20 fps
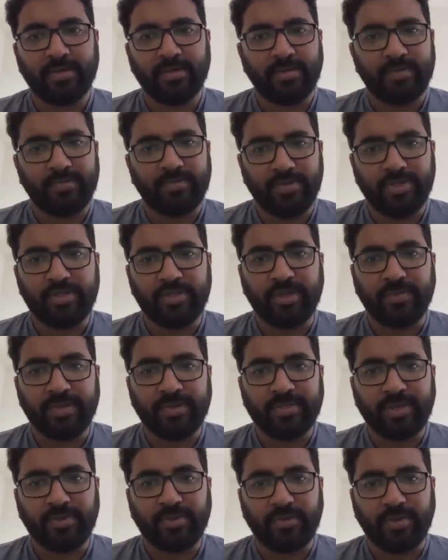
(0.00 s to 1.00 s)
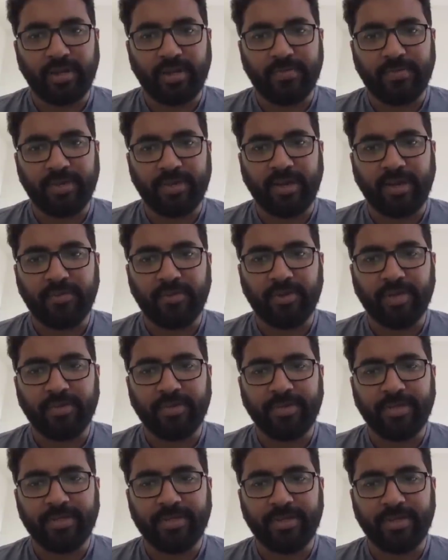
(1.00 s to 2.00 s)
These topics are overlapping. I've already
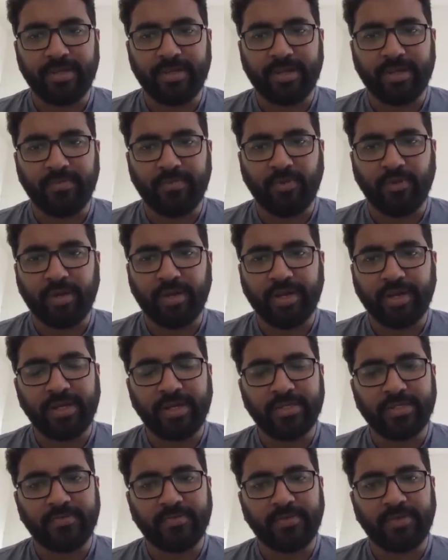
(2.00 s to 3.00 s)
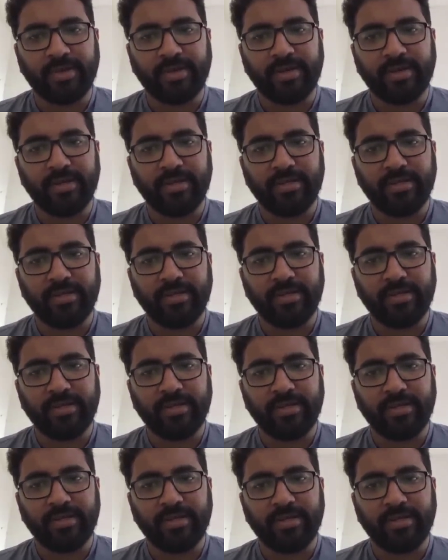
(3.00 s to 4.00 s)
mentioned it, and more details are provided in the
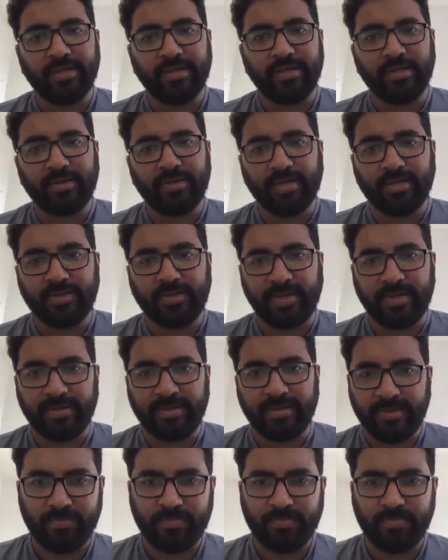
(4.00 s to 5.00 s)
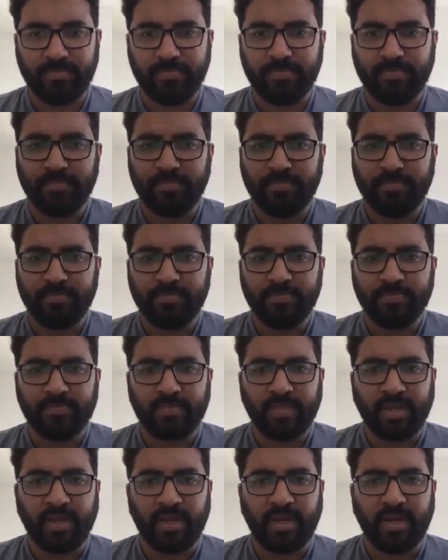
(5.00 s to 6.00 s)
test plan.
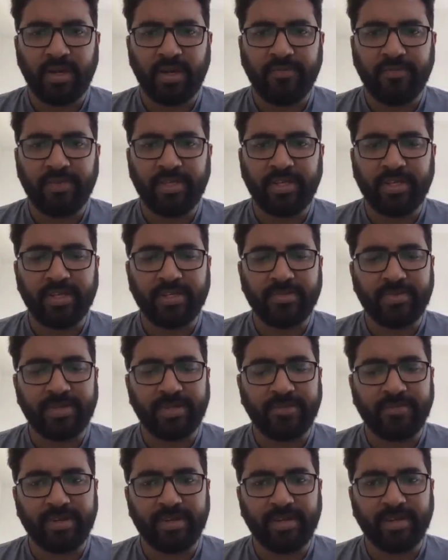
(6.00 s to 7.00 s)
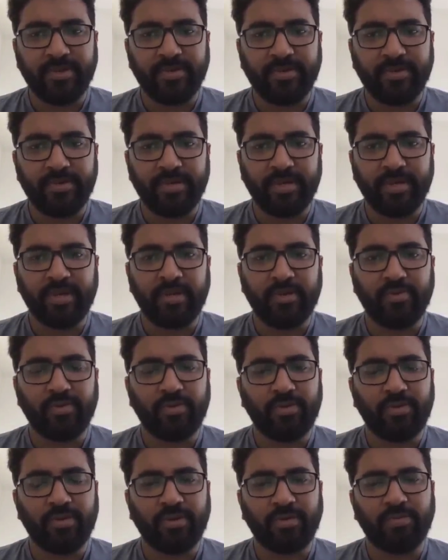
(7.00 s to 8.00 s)
Uh, Vidya Lakshmi, definitely no. It would
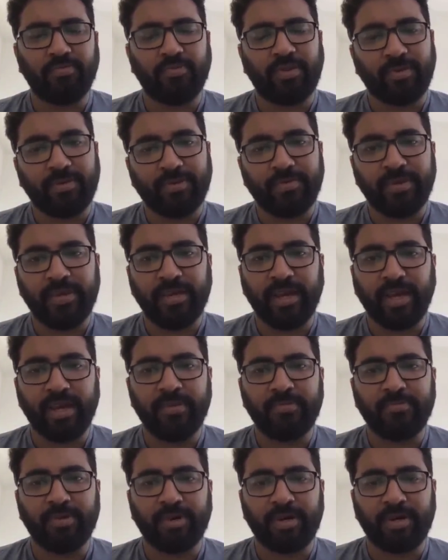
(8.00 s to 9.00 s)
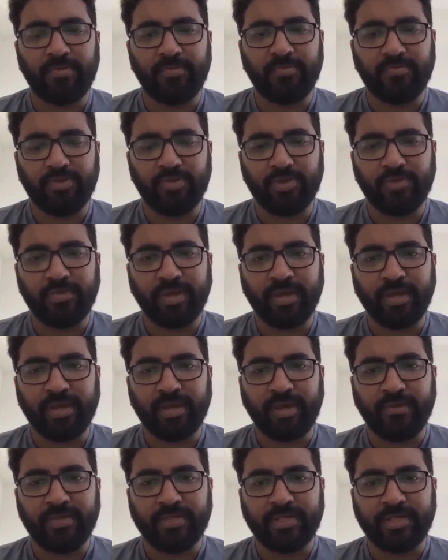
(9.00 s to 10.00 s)
probably help uh, to be a
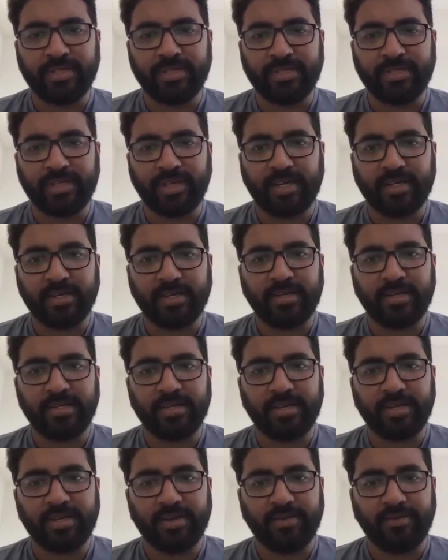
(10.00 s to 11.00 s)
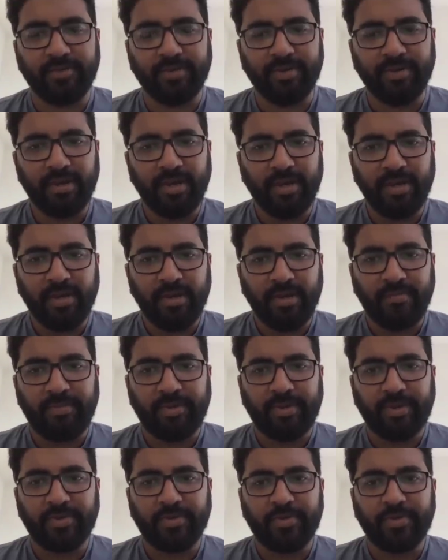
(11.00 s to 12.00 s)
conversation starter in the interview,
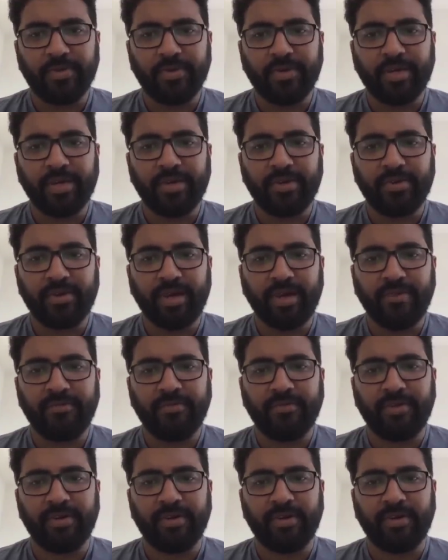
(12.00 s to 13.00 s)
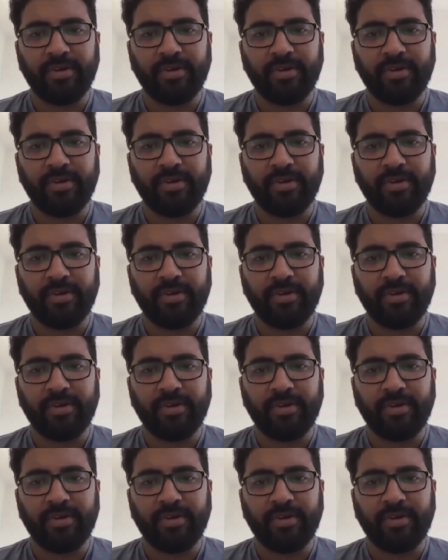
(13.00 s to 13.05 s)
but you don't need to have. Uh,